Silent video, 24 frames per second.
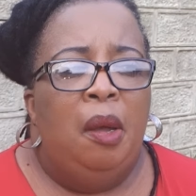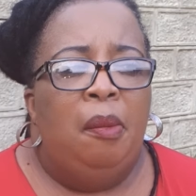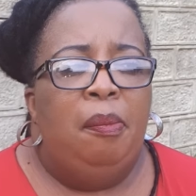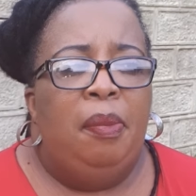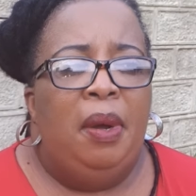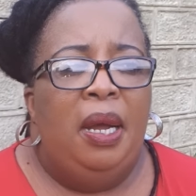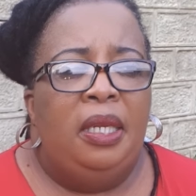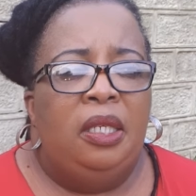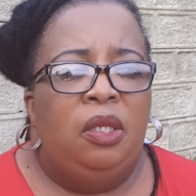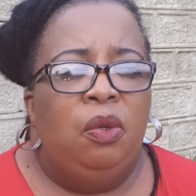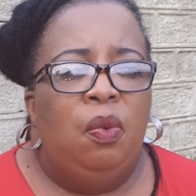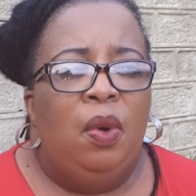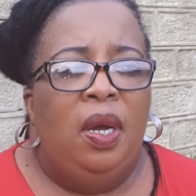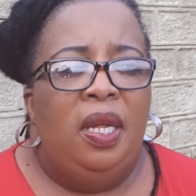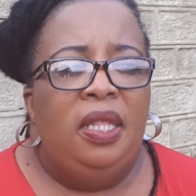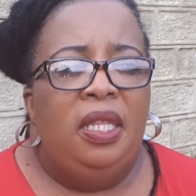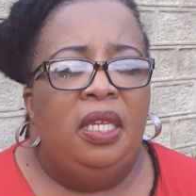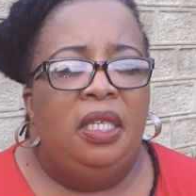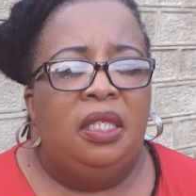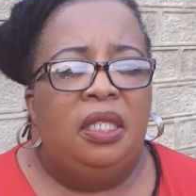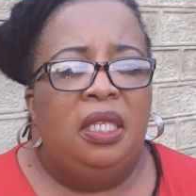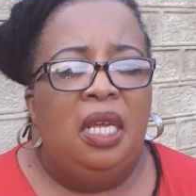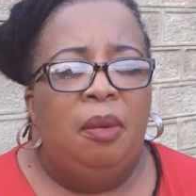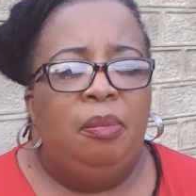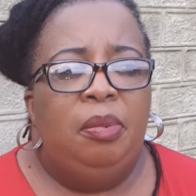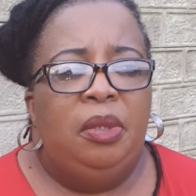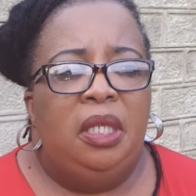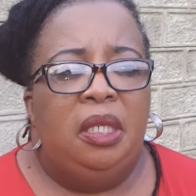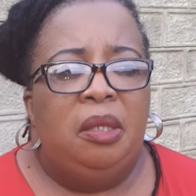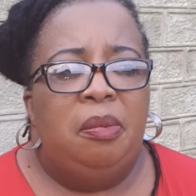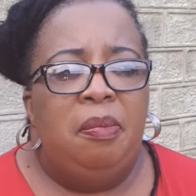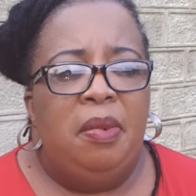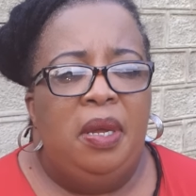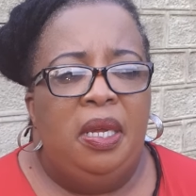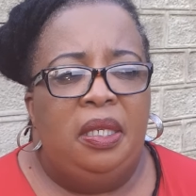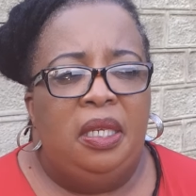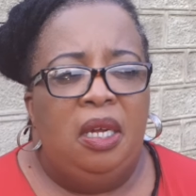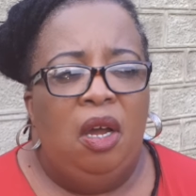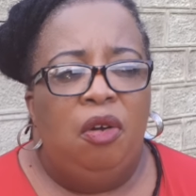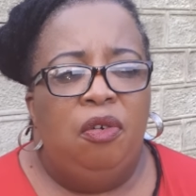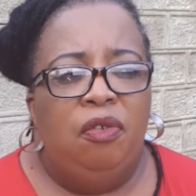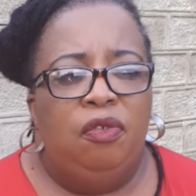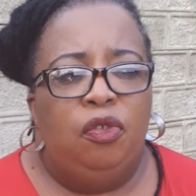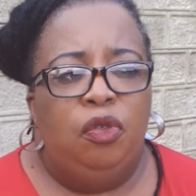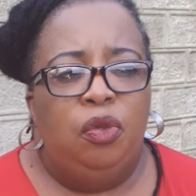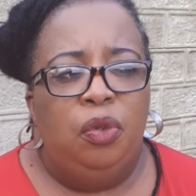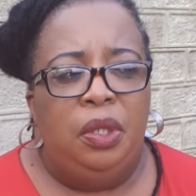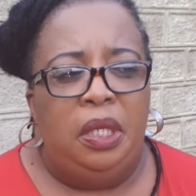But what the subject matter
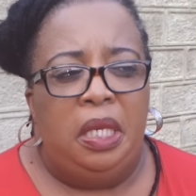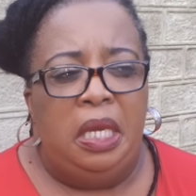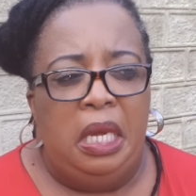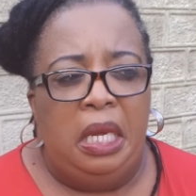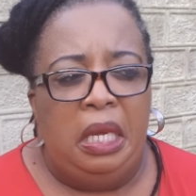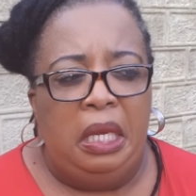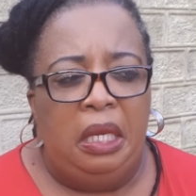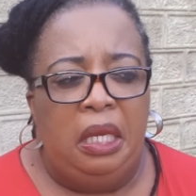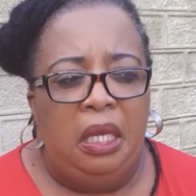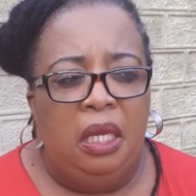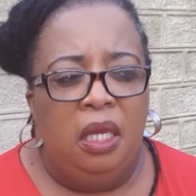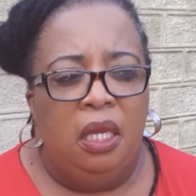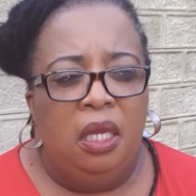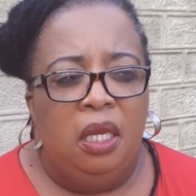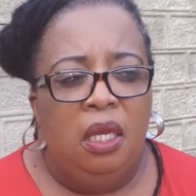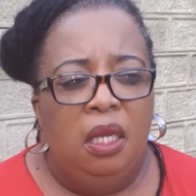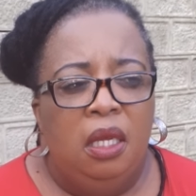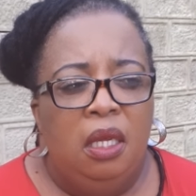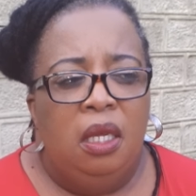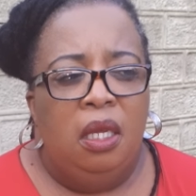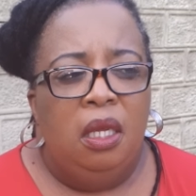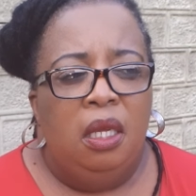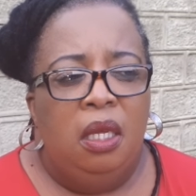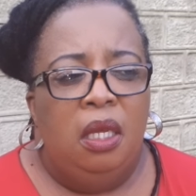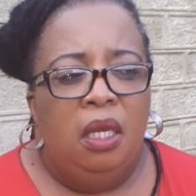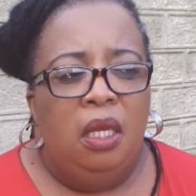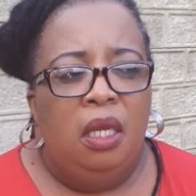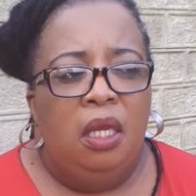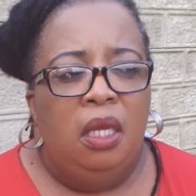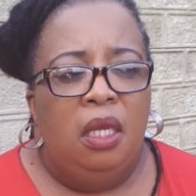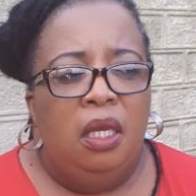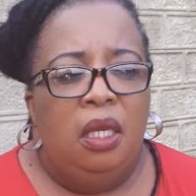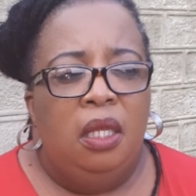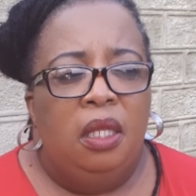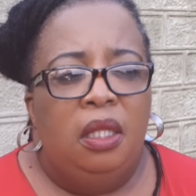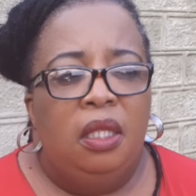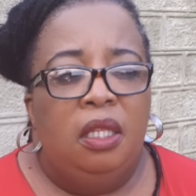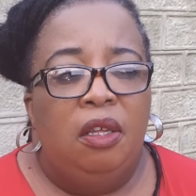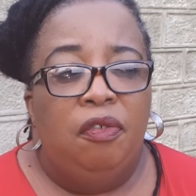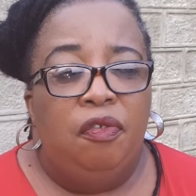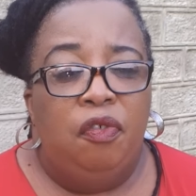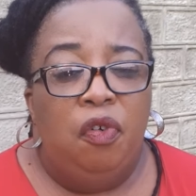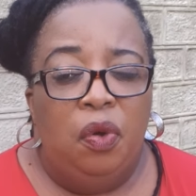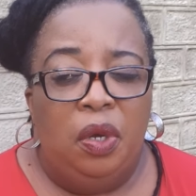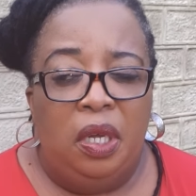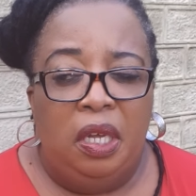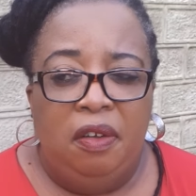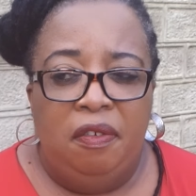of today, the
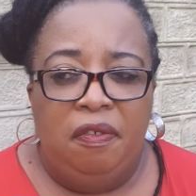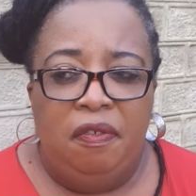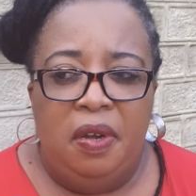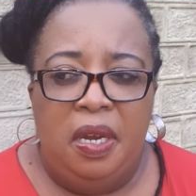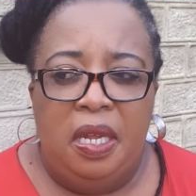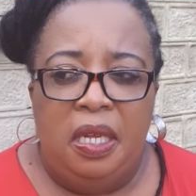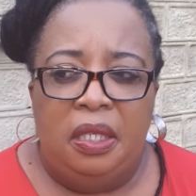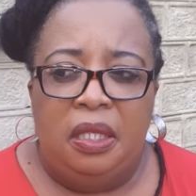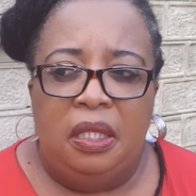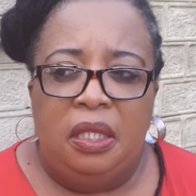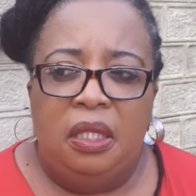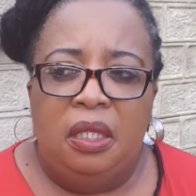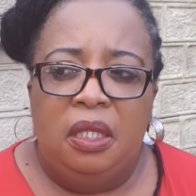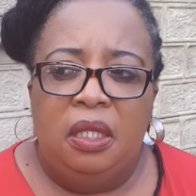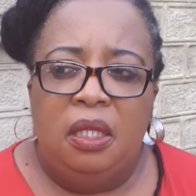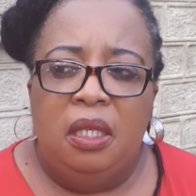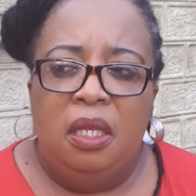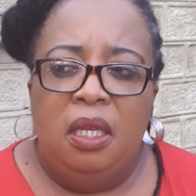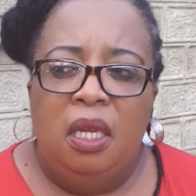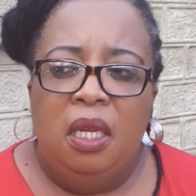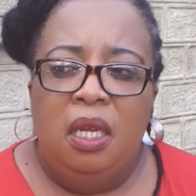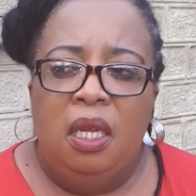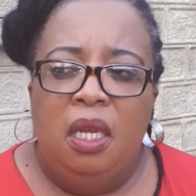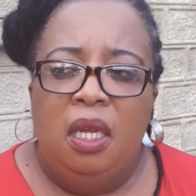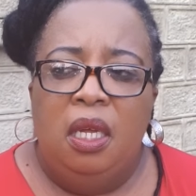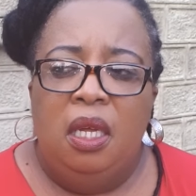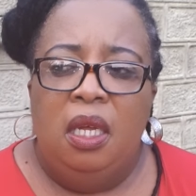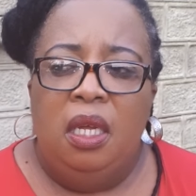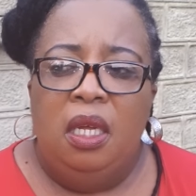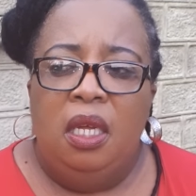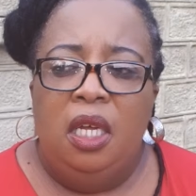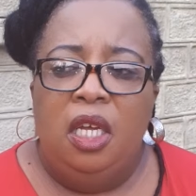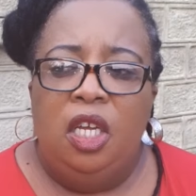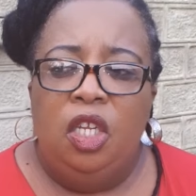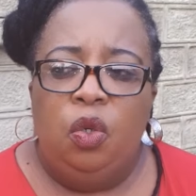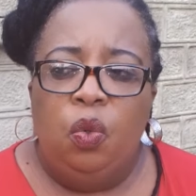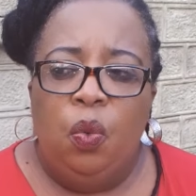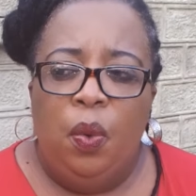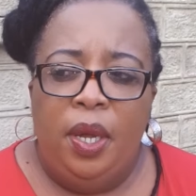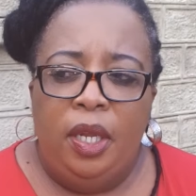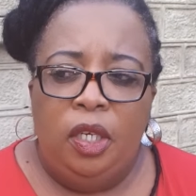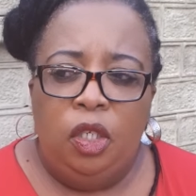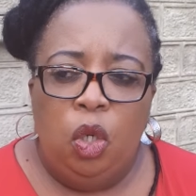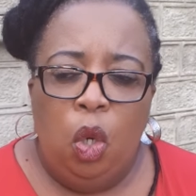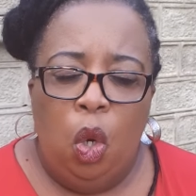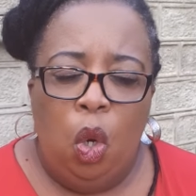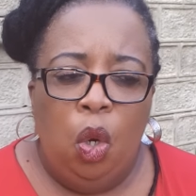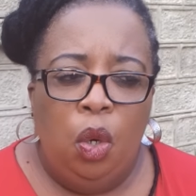forgiveness, it
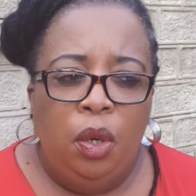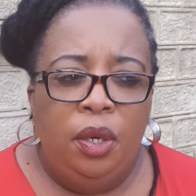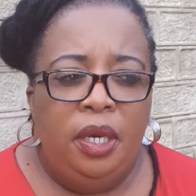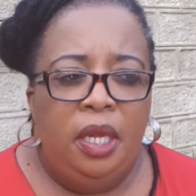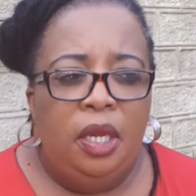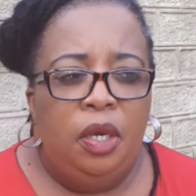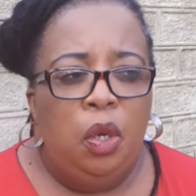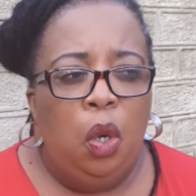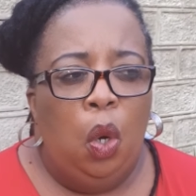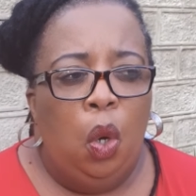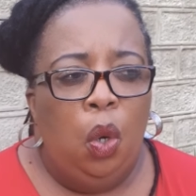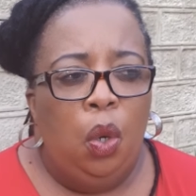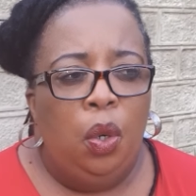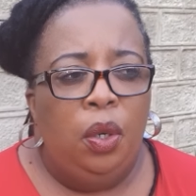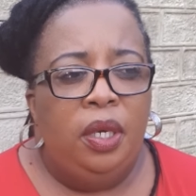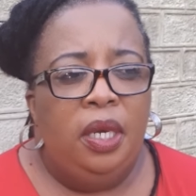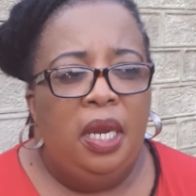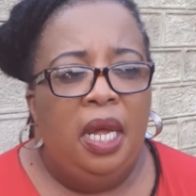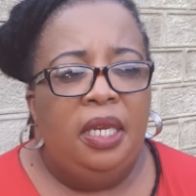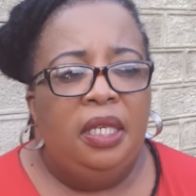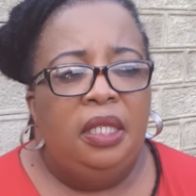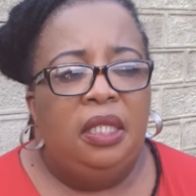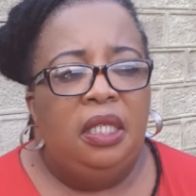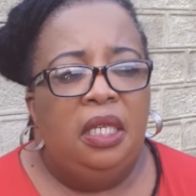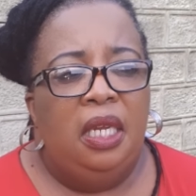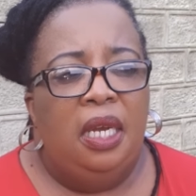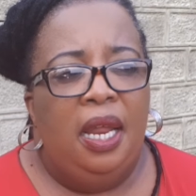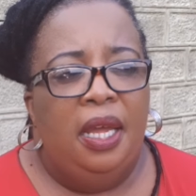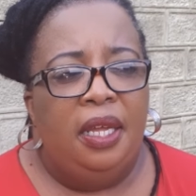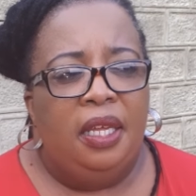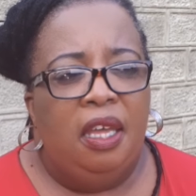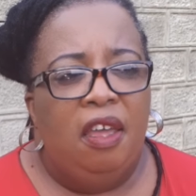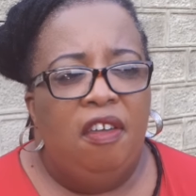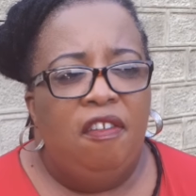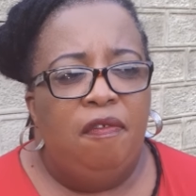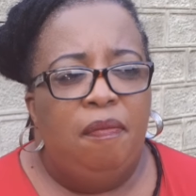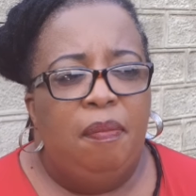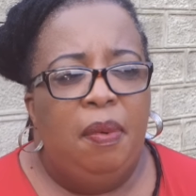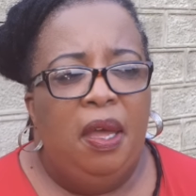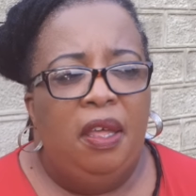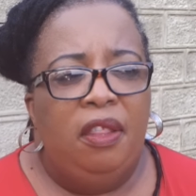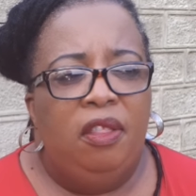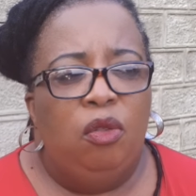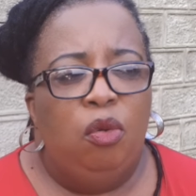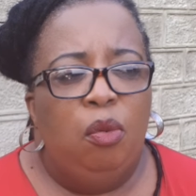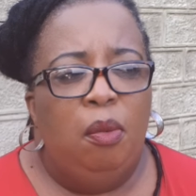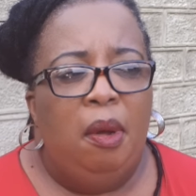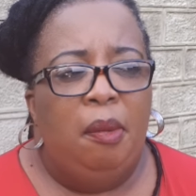went on and on until I gave
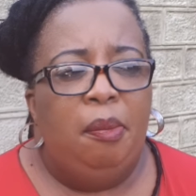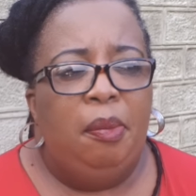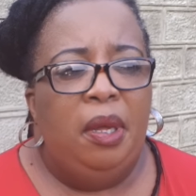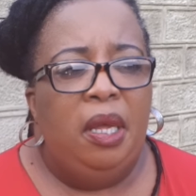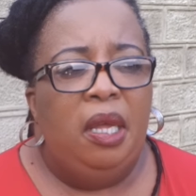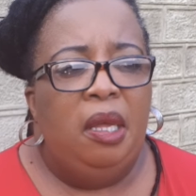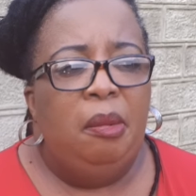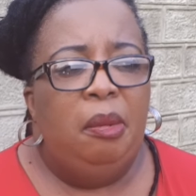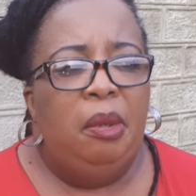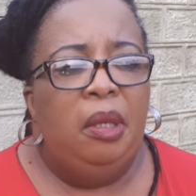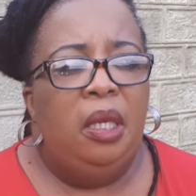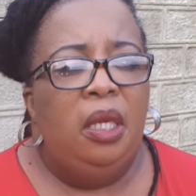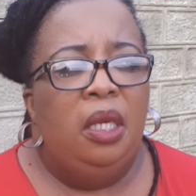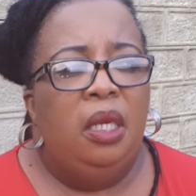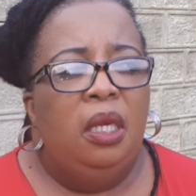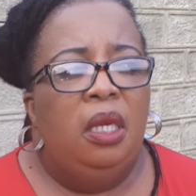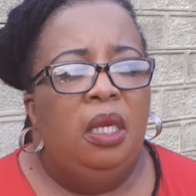birth to my baby.